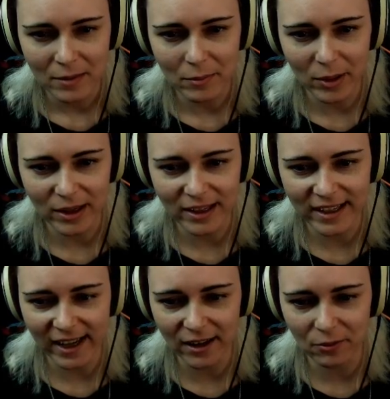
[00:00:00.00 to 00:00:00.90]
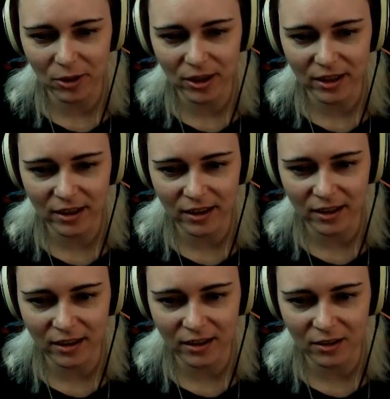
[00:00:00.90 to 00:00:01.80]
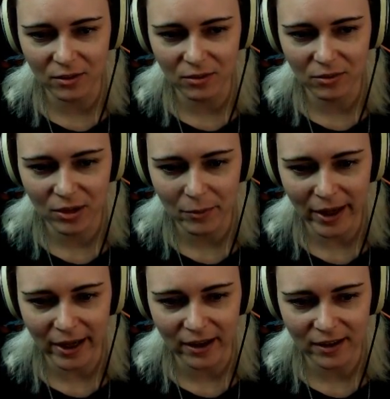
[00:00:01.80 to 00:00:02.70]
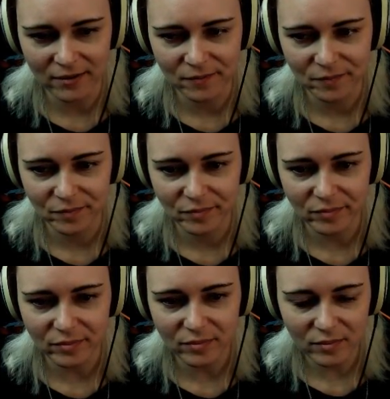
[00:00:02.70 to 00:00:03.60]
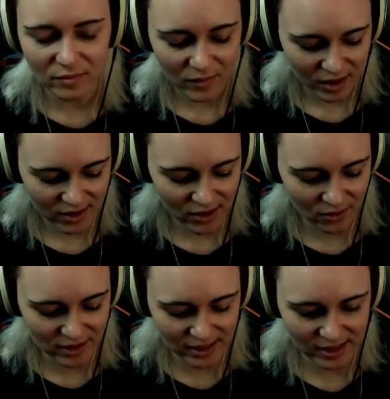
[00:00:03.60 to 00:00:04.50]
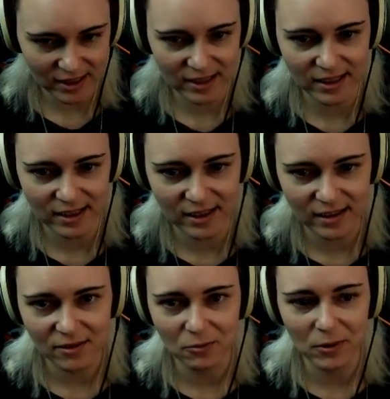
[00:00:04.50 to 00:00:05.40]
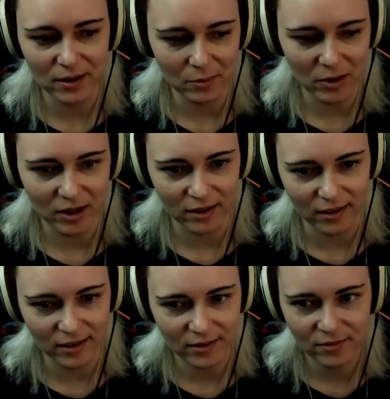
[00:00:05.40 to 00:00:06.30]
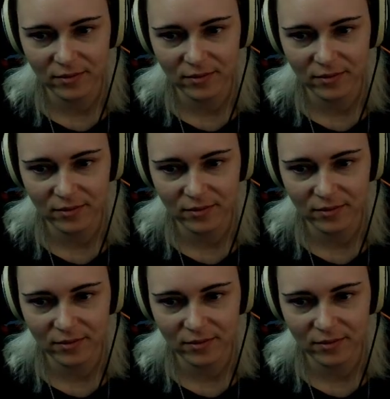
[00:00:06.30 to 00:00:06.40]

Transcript: But again, we're gonna compare. So this is with the mod on.